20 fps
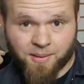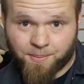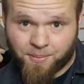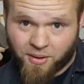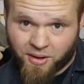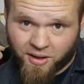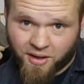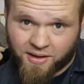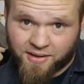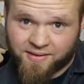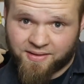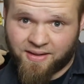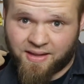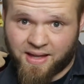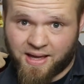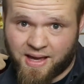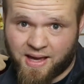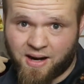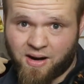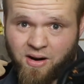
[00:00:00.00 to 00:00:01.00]
the parts
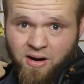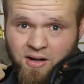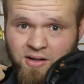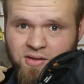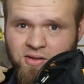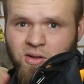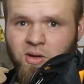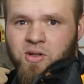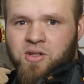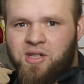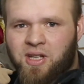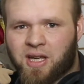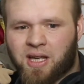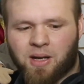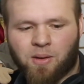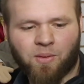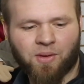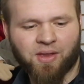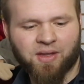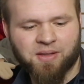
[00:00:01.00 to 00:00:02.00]
that are
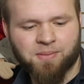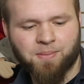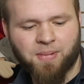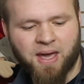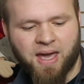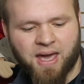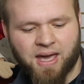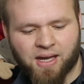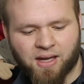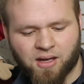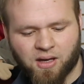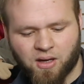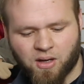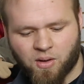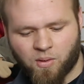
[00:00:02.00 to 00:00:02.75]
associated with this bag.